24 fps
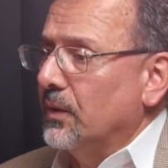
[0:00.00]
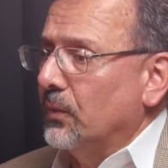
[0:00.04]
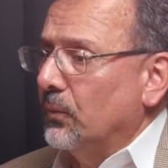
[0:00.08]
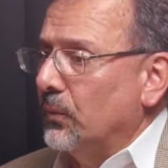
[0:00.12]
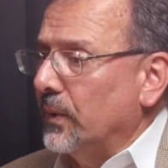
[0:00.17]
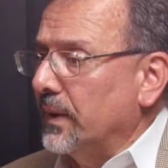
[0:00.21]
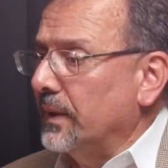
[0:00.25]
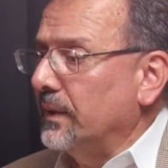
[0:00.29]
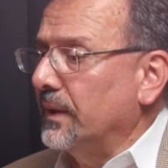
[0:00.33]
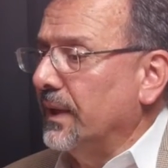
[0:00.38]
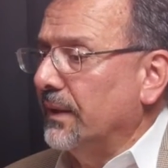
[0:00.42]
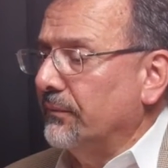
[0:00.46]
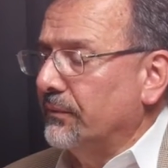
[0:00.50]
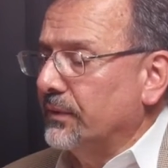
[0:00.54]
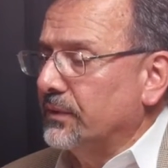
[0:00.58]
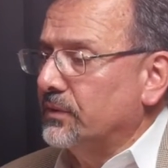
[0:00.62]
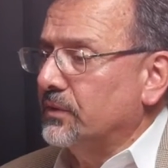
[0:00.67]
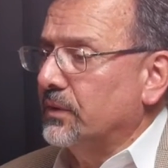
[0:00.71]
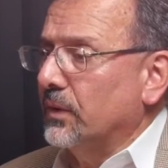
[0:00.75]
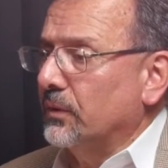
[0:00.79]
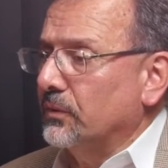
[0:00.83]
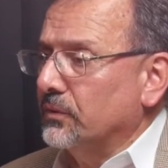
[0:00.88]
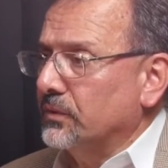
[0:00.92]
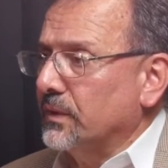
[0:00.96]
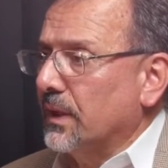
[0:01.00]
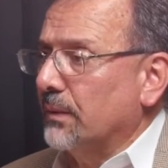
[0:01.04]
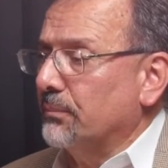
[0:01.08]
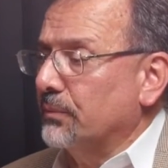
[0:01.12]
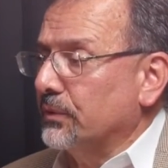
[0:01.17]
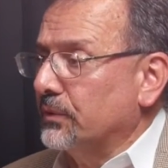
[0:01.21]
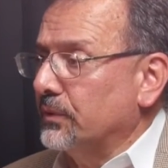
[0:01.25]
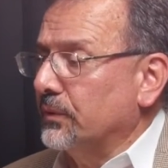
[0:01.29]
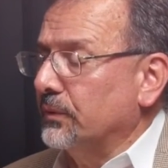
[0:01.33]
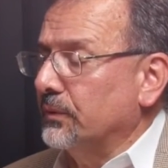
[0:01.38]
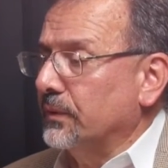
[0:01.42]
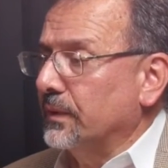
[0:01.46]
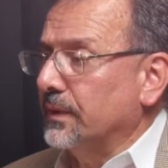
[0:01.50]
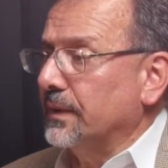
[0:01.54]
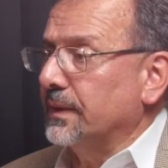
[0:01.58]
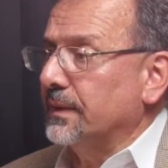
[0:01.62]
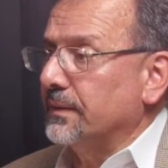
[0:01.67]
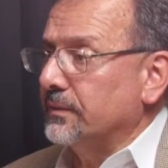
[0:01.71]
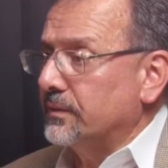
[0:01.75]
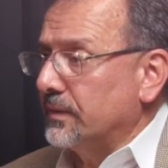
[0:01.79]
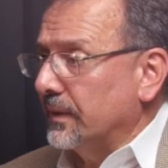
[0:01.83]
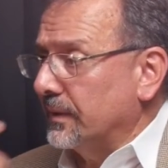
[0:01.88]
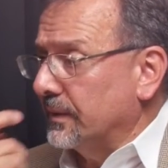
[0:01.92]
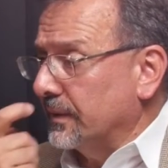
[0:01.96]
We leverage those
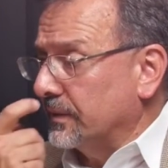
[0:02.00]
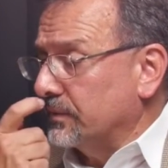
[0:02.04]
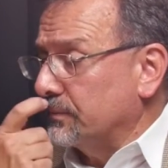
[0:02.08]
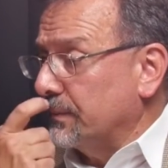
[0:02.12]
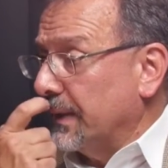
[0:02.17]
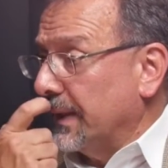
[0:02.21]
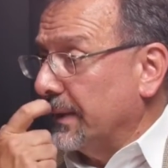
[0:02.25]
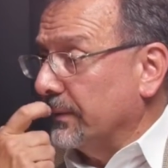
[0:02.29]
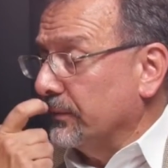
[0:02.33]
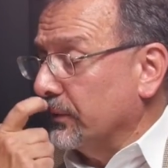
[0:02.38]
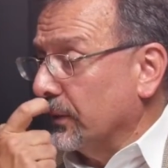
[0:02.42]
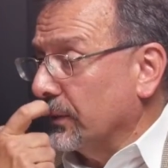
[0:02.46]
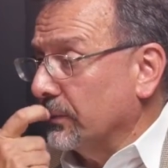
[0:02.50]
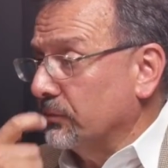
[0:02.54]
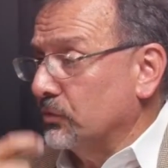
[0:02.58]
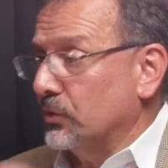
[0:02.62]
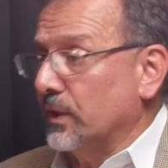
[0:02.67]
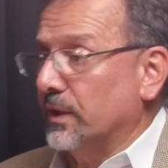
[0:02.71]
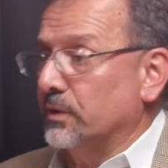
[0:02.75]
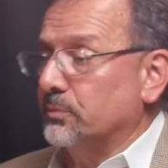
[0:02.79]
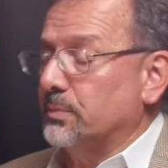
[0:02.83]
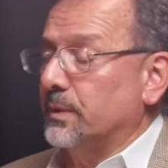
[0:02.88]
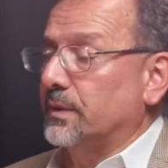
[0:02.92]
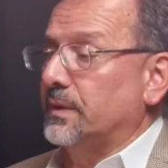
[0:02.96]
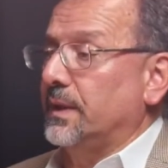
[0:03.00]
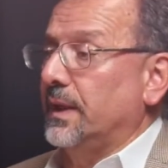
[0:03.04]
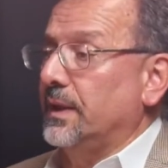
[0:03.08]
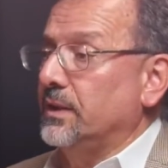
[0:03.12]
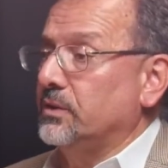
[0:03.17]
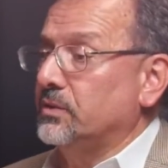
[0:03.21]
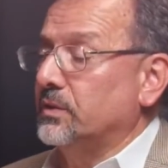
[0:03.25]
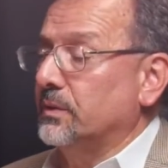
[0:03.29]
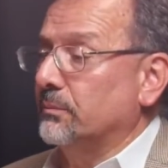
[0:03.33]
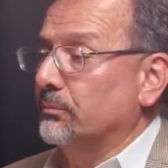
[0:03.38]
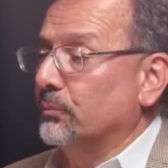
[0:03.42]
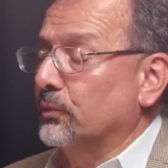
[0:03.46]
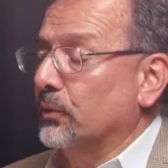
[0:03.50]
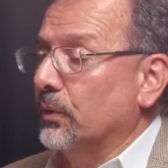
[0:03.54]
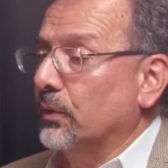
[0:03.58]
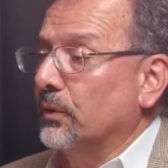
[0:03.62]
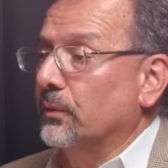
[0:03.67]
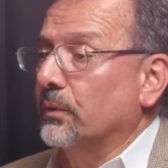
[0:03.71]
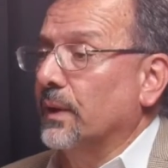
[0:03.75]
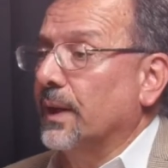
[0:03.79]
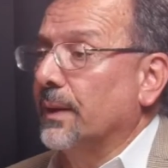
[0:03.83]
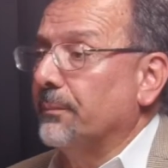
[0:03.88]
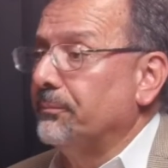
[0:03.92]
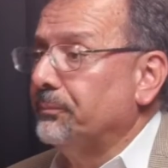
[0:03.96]
opportunities and expand our transportation
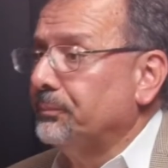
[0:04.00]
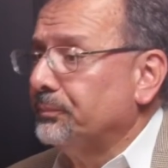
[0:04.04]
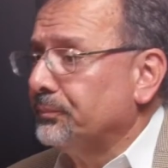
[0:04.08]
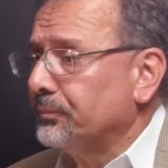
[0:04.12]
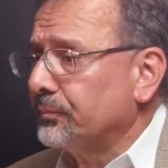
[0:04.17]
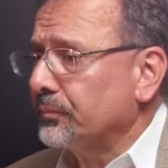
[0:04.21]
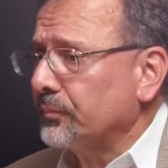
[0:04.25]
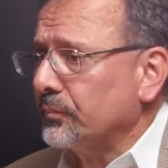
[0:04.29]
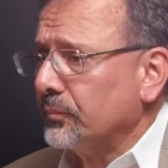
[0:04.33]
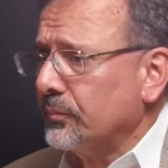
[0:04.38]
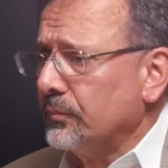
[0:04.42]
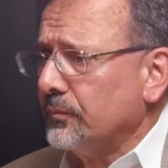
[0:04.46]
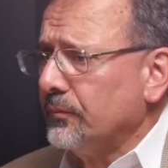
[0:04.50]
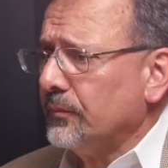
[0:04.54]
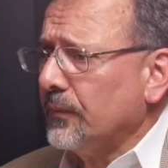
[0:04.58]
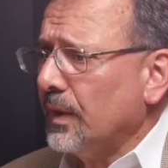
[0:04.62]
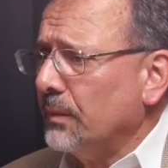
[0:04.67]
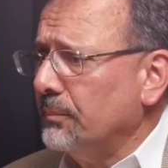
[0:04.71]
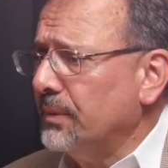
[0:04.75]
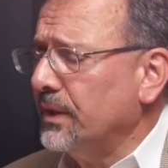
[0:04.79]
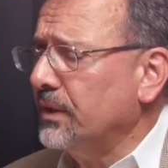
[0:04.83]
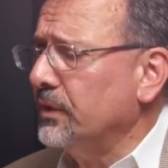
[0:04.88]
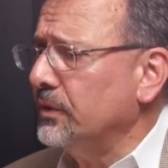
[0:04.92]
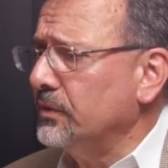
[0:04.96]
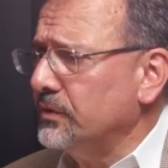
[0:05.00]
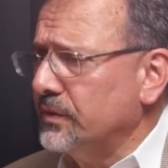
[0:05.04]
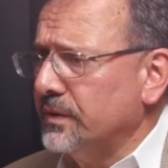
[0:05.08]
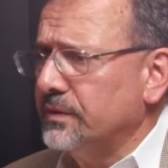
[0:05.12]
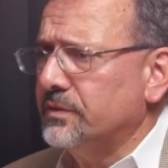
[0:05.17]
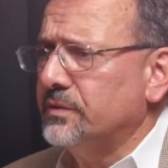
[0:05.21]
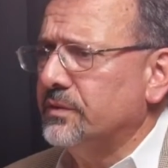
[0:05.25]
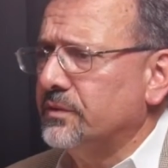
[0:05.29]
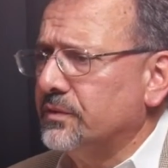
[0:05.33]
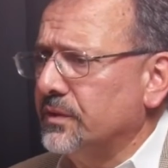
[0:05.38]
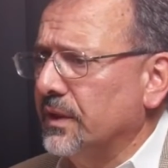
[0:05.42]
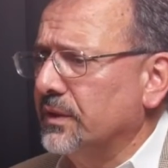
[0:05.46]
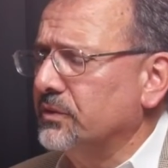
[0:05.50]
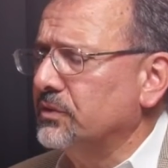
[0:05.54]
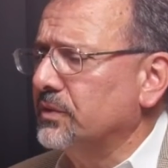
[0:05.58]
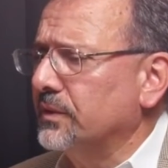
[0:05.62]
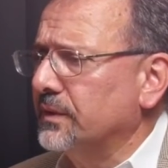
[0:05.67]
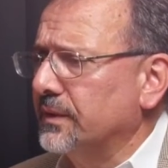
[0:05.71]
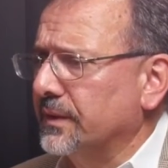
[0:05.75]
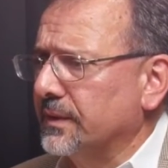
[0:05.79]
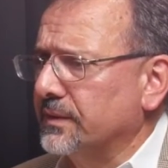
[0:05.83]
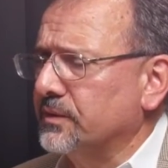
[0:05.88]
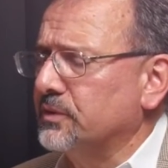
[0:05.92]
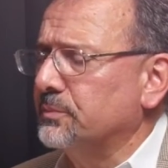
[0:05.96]
program because it's such
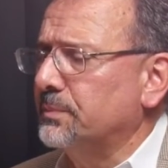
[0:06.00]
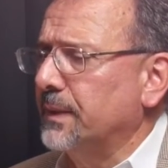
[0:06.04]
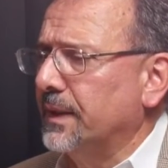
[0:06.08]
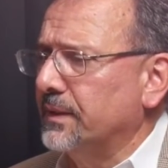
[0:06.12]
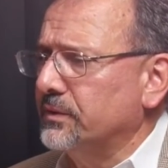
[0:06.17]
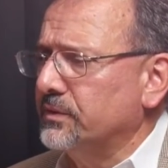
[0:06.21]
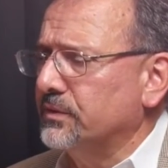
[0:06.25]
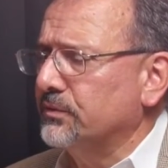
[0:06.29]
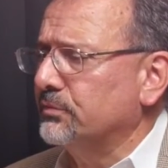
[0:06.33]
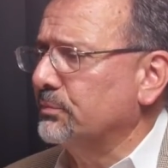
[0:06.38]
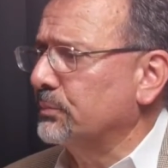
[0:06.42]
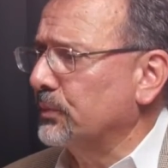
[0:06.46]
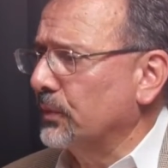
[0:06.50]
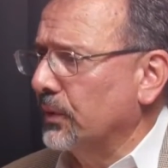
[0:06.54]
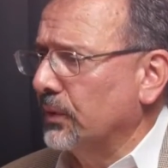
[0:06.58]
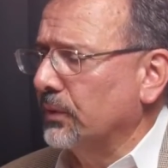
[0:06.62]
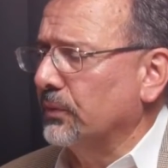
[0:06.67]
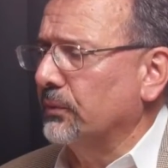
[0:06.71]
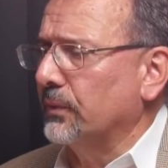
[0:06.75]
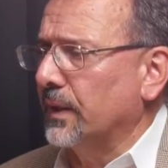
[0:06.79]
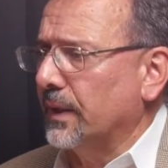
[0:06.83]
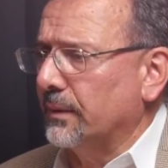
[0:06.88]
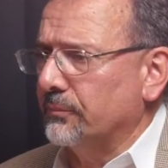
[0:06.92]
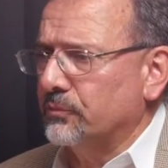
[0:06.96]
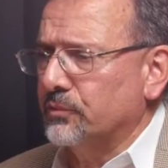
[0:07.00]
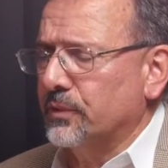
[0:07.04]
an expensive program.